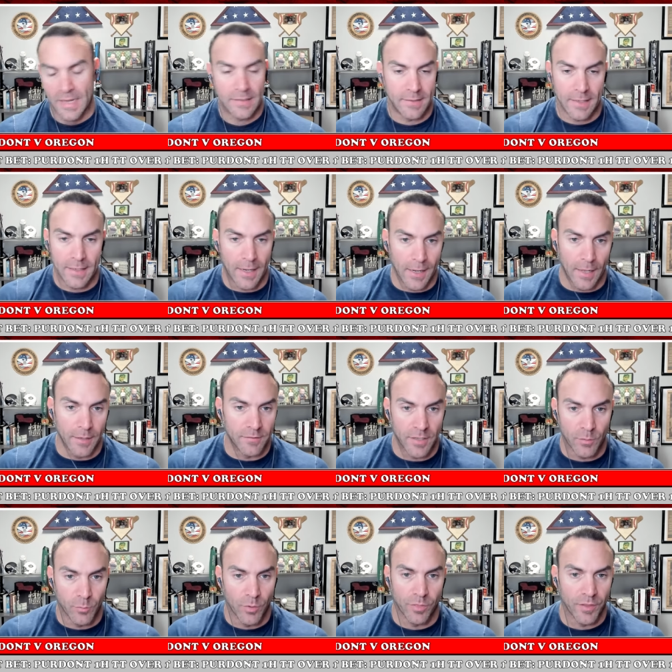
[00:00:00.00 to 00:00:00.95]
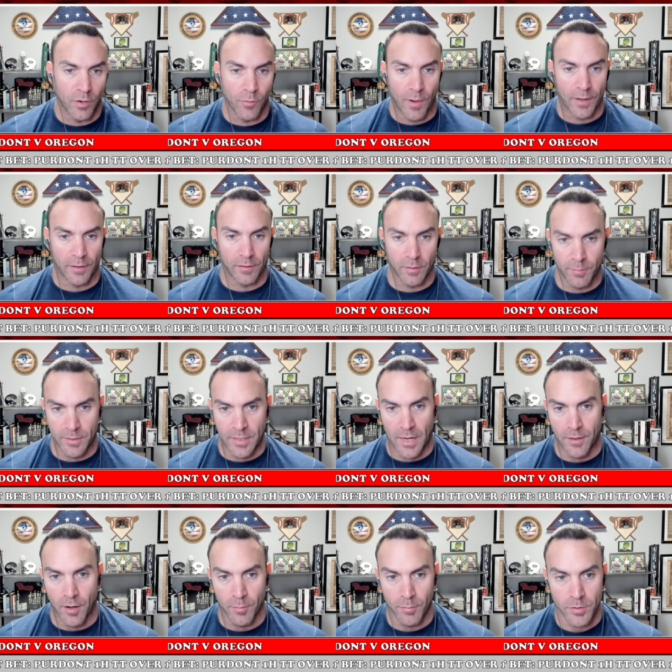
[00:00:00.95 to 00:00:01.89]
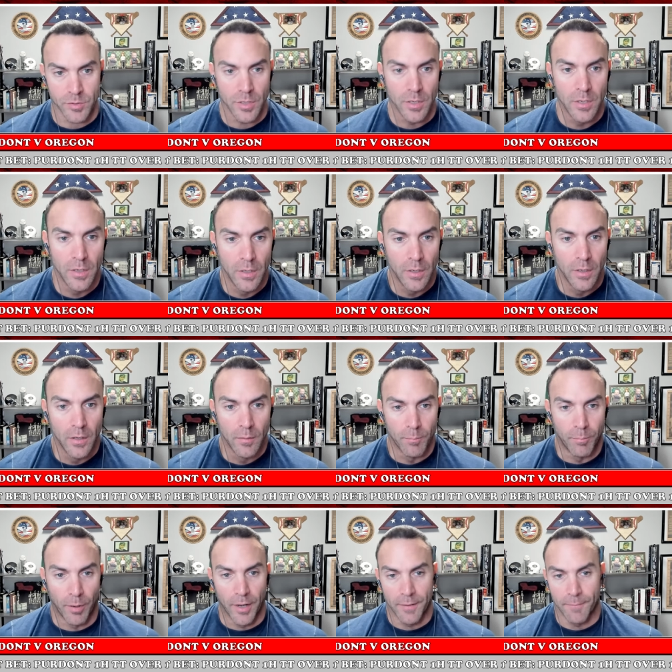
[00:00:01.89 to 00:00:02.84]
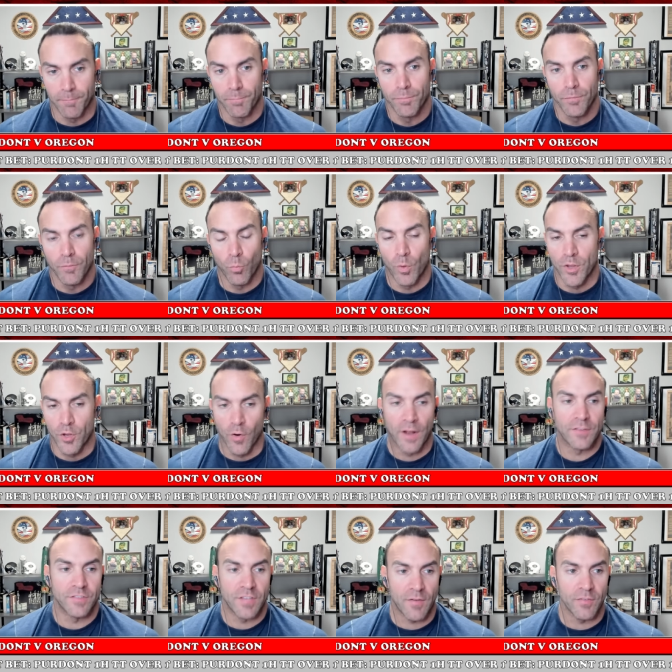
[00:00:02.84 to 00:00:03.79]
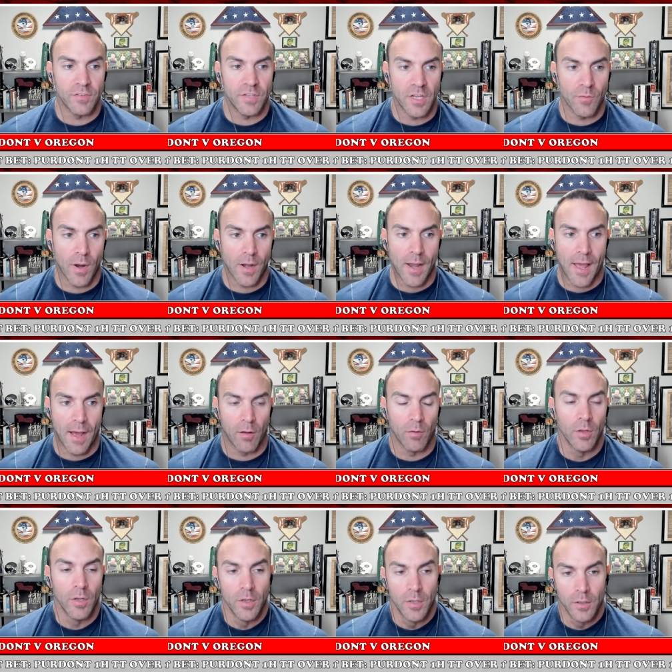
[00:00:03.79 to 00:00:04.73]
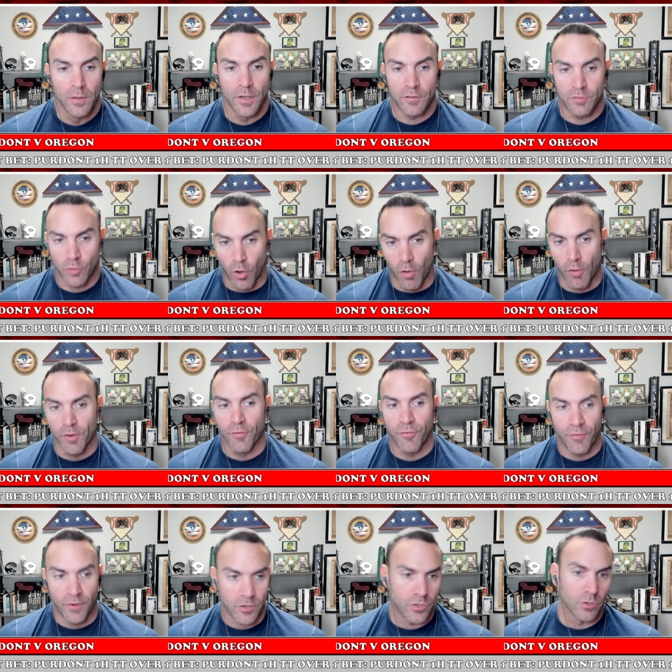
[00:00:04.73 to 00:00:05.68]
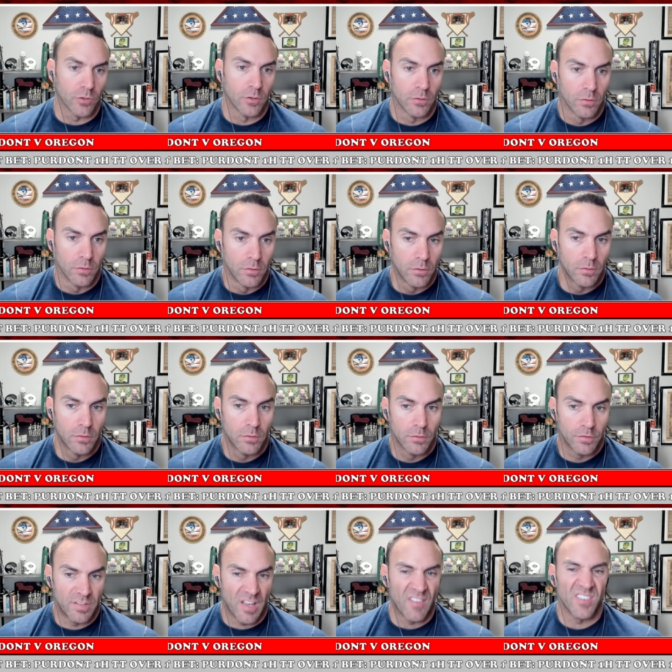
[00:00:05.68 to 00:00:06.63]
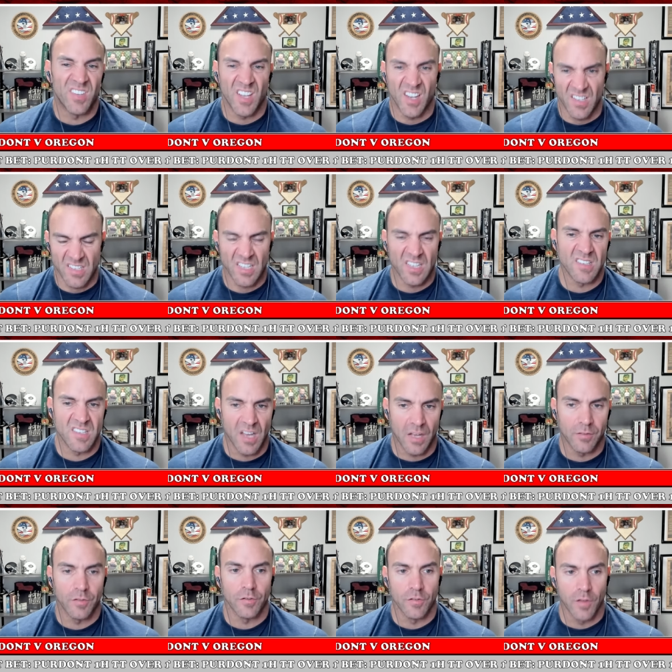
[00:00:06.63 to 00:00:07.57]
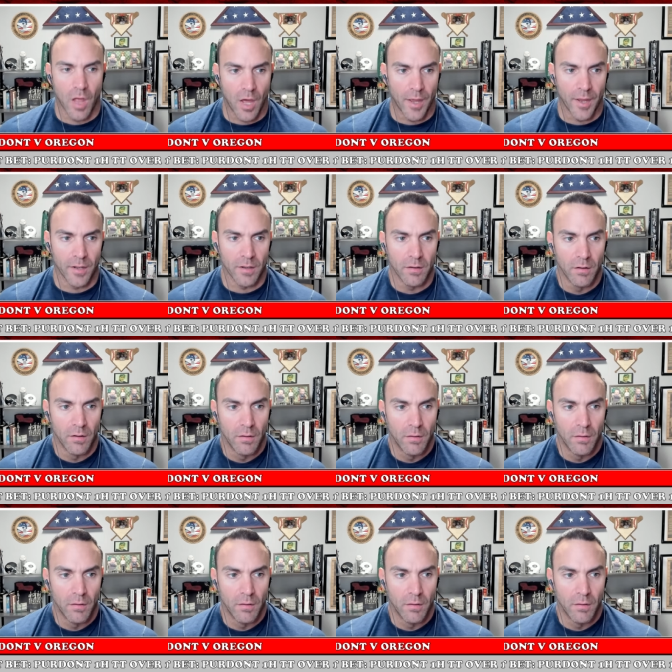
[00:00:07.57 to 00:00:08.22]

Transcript: 18 and 19 would theoretically be dead numbers. But when you're at 17 right now, let's call it official. 17 is a consensus line.